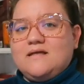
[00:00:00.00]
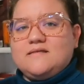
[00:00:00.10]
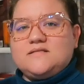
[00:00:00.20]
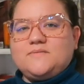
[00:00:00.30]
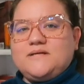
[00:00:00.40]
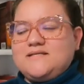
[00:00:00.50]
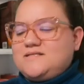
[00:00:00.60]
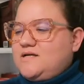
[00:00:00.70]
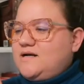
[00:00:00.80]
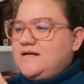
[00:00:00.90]
This one I
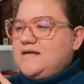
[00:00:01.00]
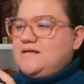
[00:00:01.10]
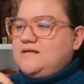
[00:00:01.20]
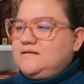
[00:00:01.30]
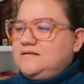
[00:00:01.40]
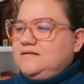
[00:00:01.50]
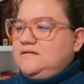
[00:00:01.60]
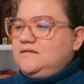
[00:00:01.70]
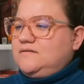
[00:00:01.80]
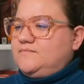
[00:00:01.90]
started,
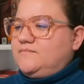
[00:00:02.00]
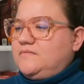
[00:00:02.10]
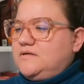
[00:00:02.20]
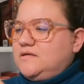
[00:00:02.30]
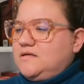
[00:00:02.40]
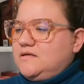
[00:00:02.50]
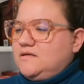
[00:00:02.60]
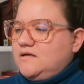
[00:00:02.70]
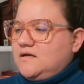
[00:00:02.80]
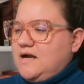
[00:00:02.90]

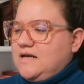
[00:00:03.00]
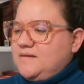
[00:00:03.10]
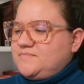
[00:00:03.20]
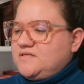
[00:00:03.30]
got up